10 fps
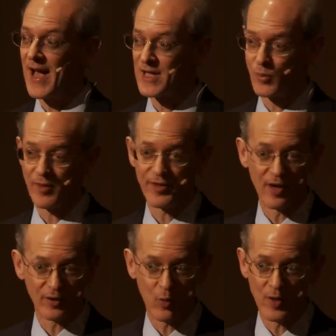as with the
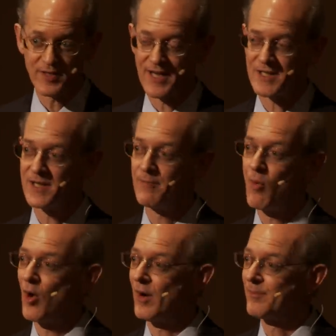other quartets in
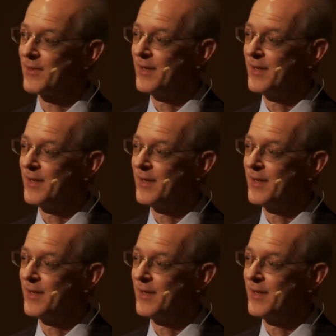more